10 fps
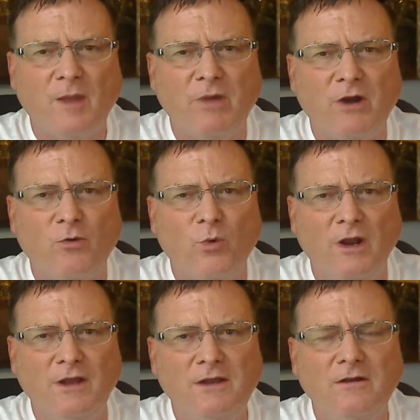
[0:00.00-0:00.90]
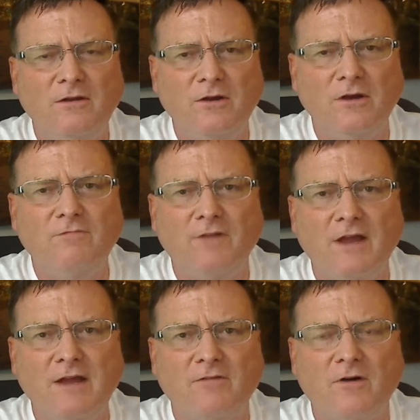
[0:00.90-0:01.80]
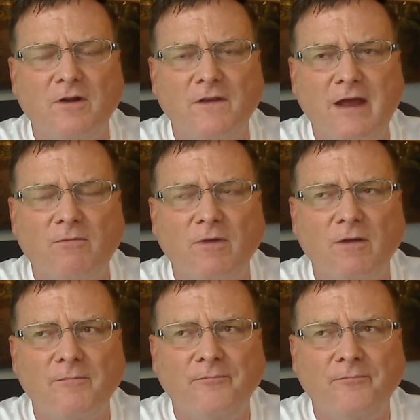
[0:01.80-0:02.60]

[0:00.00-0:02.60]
But a really good flavor on that one.